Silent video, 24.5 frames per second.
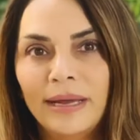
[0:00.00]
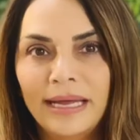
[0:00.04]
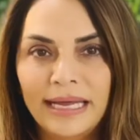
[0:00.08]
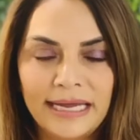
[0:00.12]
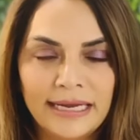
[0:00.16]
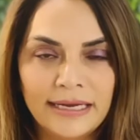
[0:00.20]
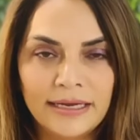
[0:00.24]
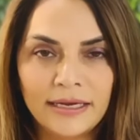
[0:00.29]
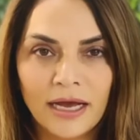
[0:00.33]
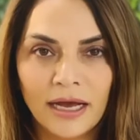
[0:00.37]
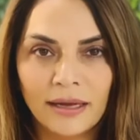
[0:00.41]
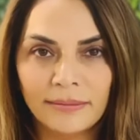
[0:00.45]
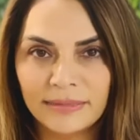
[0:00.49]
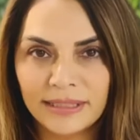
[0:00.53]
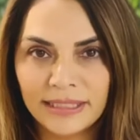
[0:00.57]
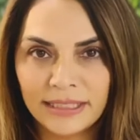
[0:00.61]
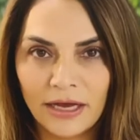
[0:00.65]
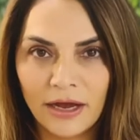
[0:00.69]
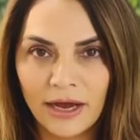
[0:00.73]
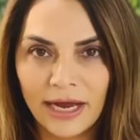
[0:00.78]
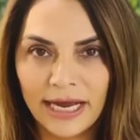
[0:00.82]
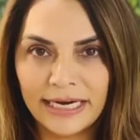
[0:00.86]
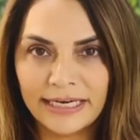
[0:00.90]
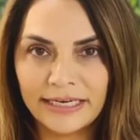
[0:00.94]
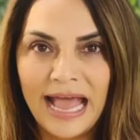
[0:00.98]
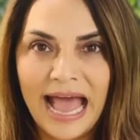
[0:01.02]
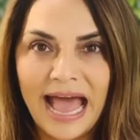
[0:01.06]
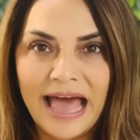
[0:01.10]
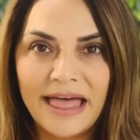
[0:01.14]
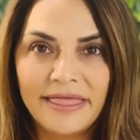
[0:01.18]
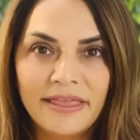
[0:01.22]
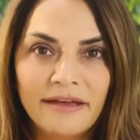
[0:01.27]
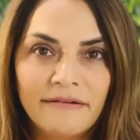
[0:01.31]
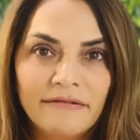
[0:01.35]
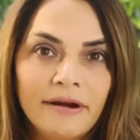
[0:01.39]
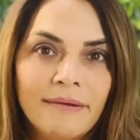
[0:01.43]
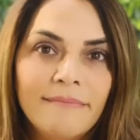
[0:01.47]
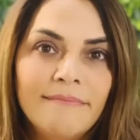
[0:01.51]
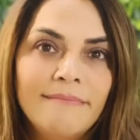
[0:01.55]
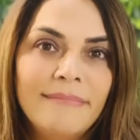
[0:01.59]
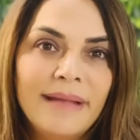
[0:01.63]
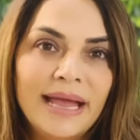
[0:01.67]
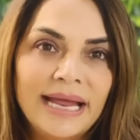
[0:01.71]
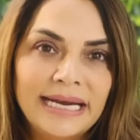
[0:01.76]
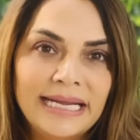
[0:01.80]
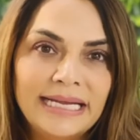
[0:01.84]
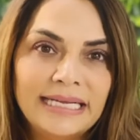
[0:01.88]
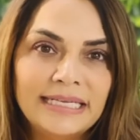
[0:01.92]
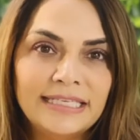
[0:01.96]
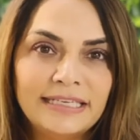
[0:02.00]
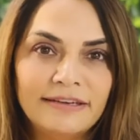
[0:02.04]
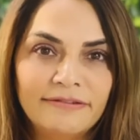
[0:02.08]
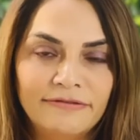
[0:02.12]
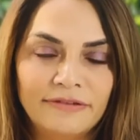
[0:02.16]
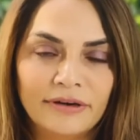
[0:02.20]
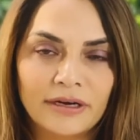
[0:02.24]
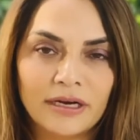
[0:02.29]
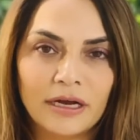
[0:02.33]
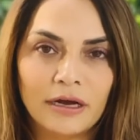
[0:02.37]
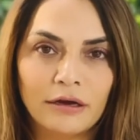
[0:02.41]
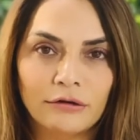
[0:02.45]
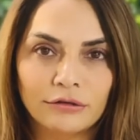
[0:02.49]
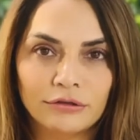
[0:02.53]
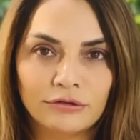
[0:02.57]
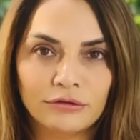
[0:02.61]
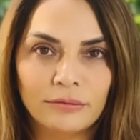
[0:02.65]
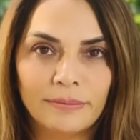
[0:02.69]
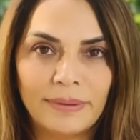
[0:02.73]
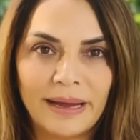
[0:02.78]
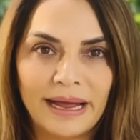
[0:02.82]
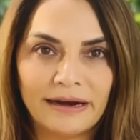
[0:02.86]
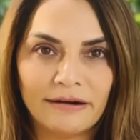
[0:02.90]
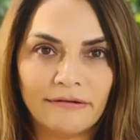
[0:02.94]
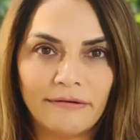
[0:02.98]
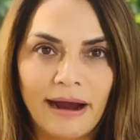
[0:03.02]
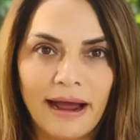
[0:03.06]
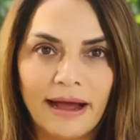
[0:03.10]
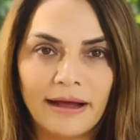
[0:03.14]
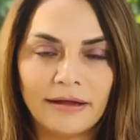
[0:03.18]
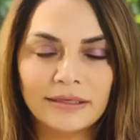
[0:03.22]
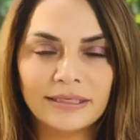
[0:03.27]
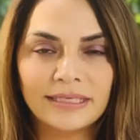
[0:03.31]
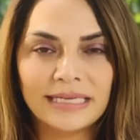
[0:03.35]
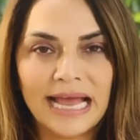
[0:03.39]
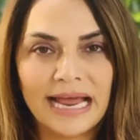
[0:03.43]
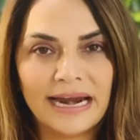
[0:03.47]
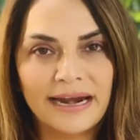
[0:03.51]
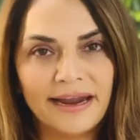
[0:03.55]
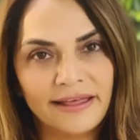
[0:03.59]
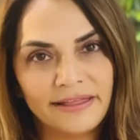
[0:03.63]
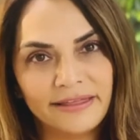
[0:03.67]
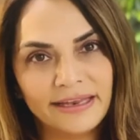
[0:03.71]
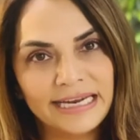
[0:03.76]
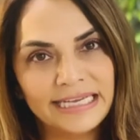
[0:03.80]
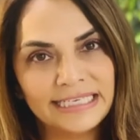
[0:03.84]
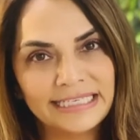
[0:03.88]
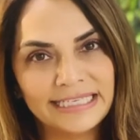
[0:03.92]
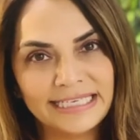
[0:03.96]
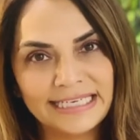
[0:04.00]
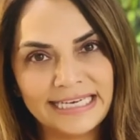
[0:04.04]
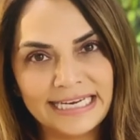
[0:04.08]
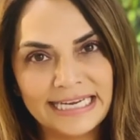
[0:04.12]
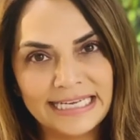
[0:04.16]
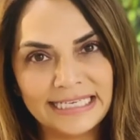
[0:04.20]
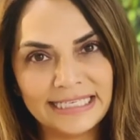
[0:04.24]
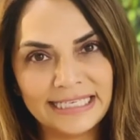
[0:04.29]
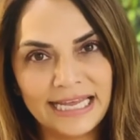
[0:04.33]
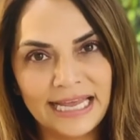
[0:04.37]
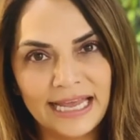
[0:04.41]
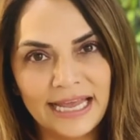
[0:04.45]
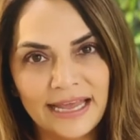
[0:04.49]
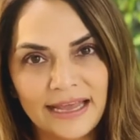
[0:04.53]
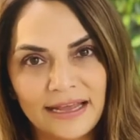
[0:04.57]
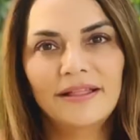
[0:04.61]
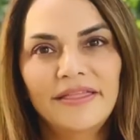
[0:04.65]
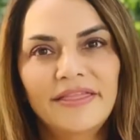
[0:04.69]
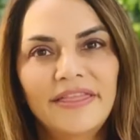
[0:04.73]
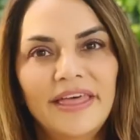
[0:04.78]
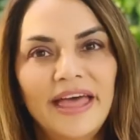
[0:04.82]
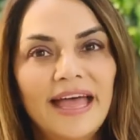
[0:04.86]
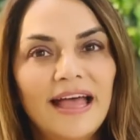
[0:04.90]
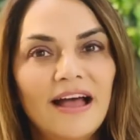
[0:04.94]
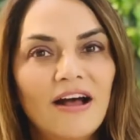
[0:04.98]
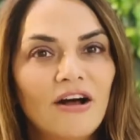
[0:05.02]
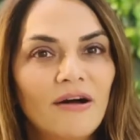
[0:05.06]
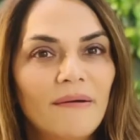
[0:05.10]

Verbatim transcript: income side, and there are many different cultural backgrounds and ethnicities here. There are